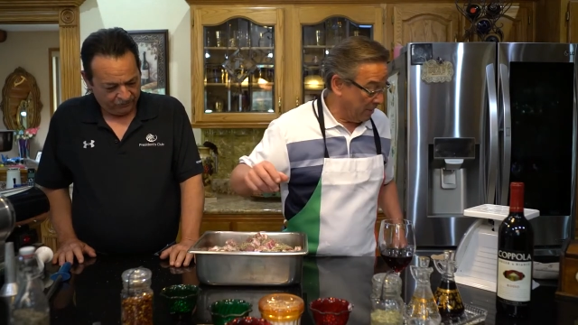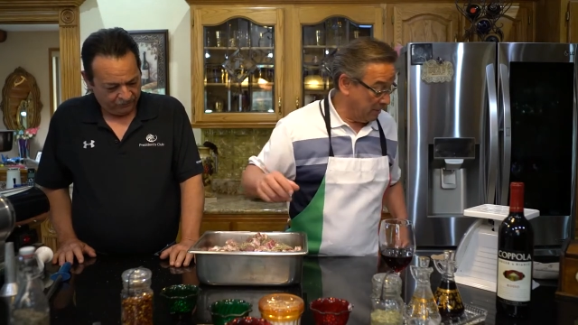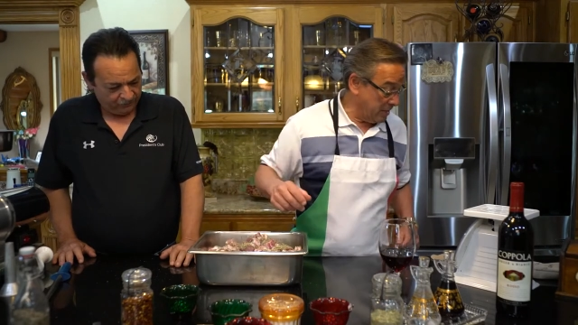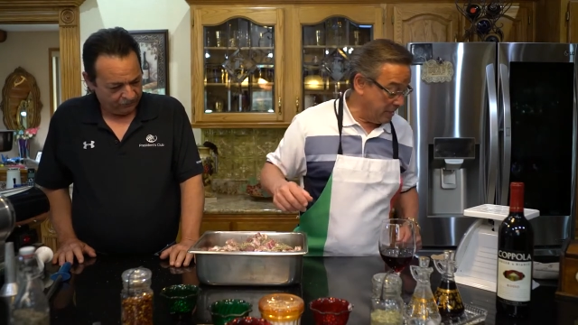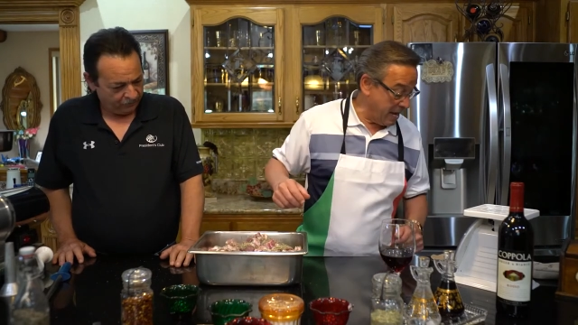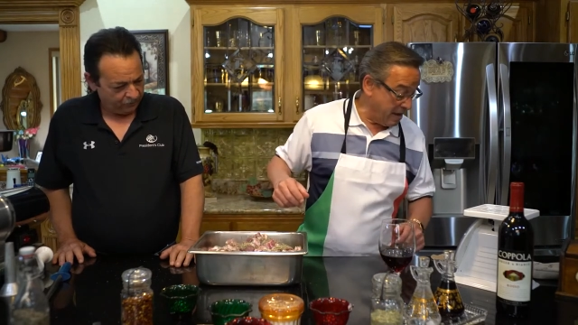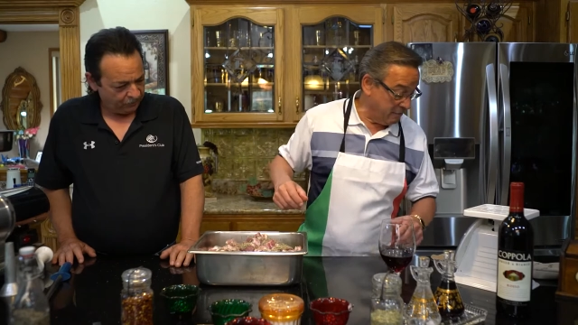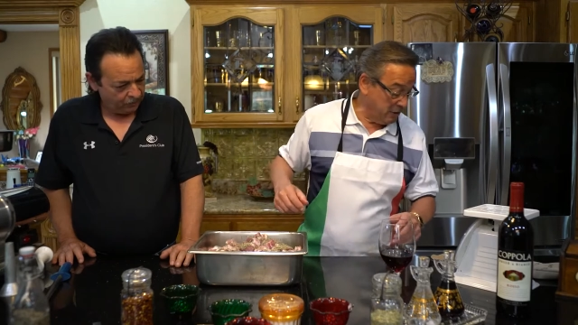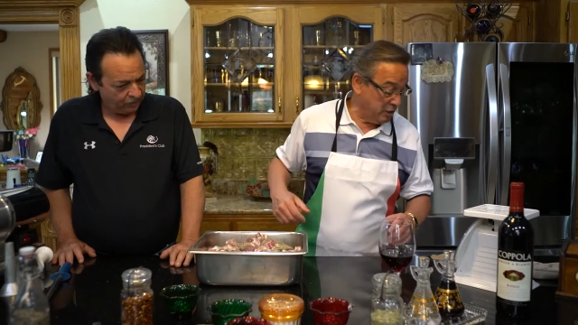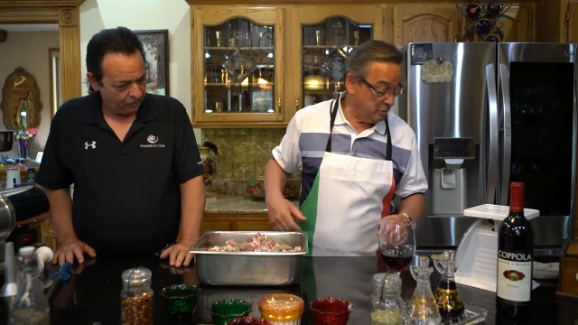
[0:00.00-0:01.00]
Speaker 1: And then a half
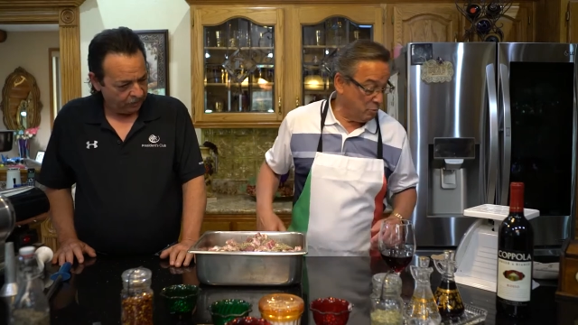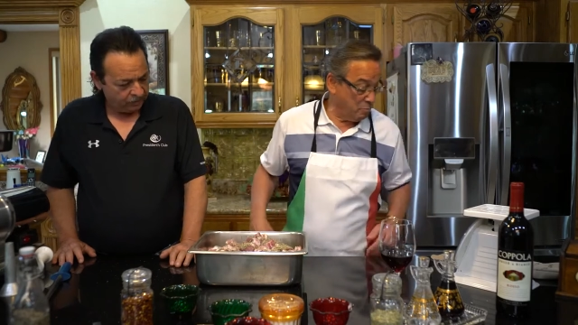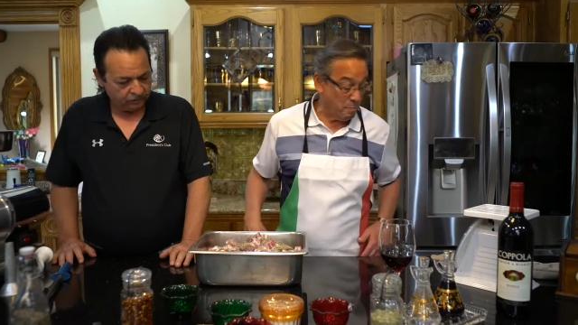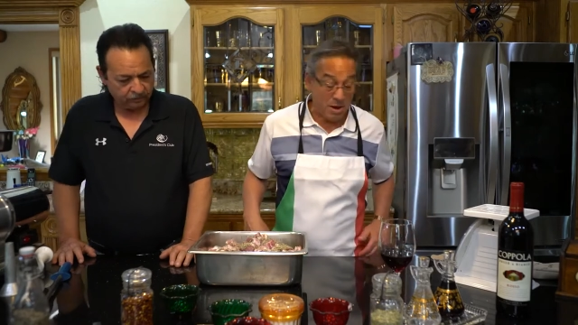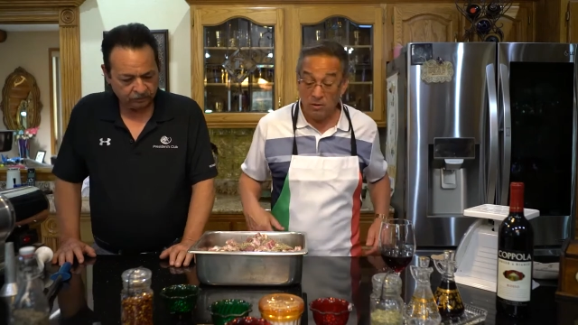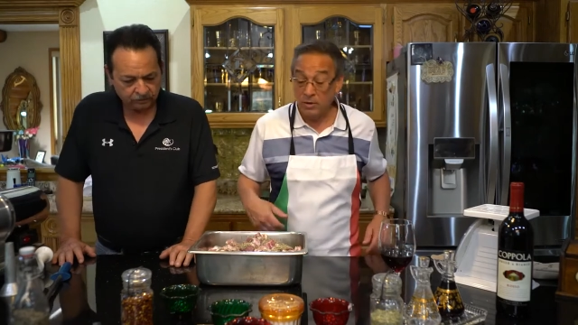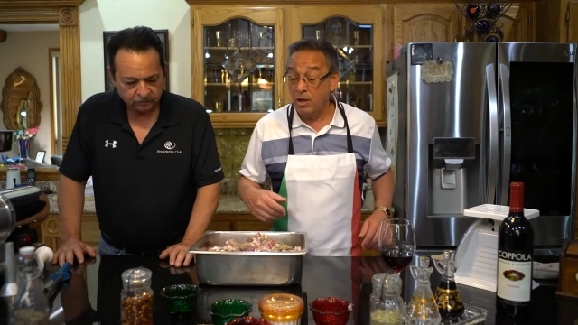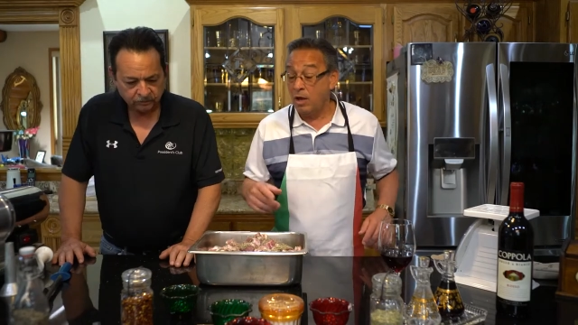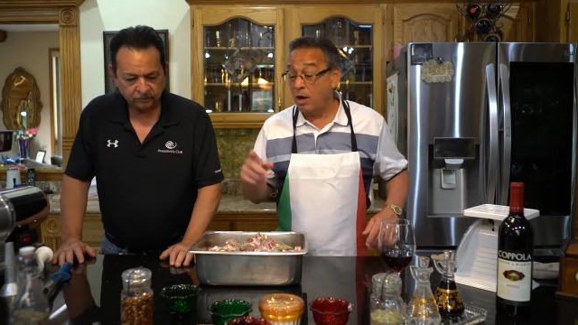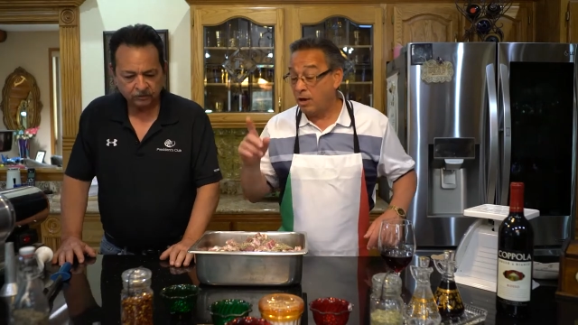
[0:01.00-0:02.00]
a teaspoon per pound
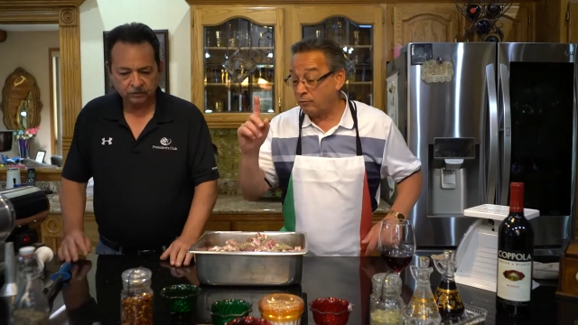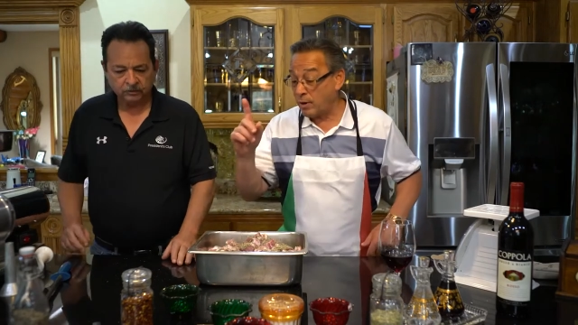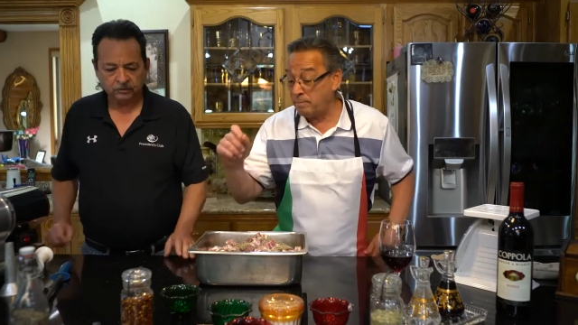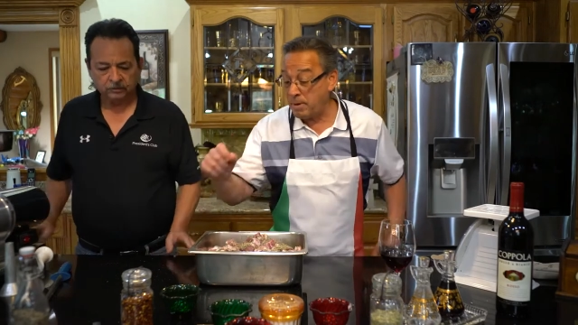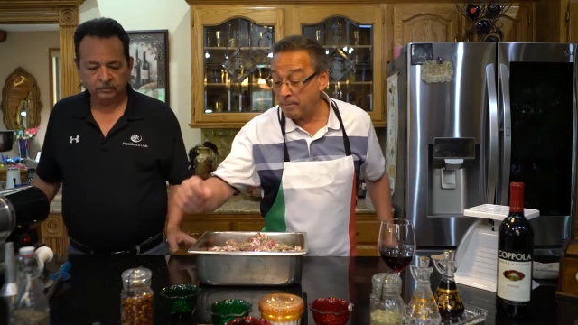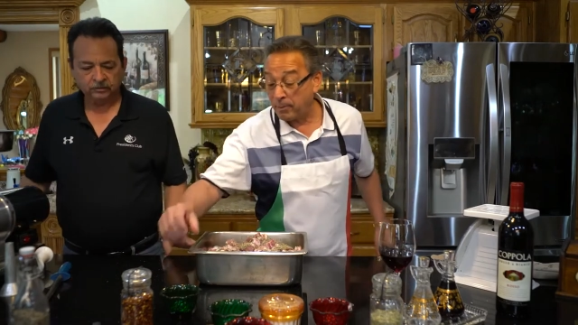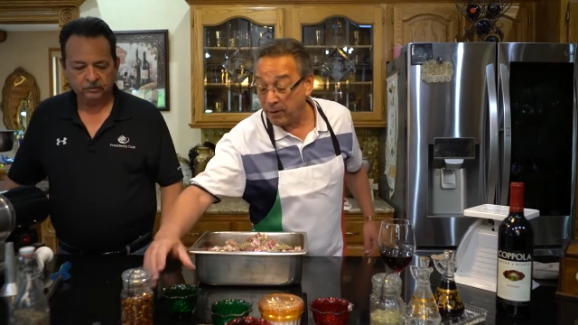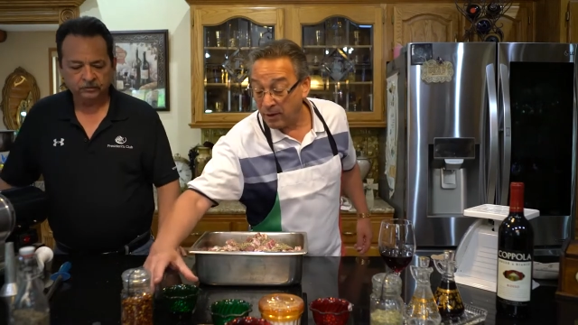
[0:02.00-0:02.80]
of red pepper.